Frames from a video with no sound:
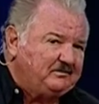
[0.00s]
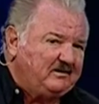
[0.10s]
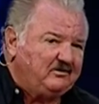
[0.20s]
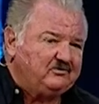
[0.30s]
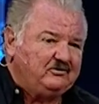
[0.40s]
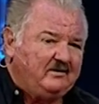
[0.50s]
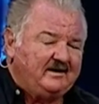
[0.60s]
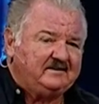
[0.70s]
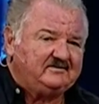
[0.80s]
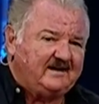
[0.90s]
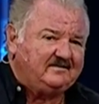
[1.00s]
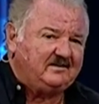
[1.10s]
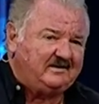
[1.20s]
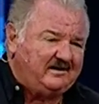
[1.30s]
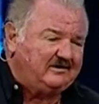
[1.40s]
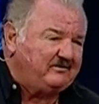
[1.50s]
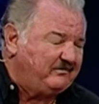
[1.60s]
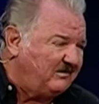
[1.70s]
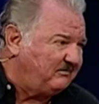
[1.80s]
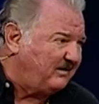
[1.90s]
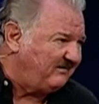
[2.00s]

because you are going to take the kingdom of God by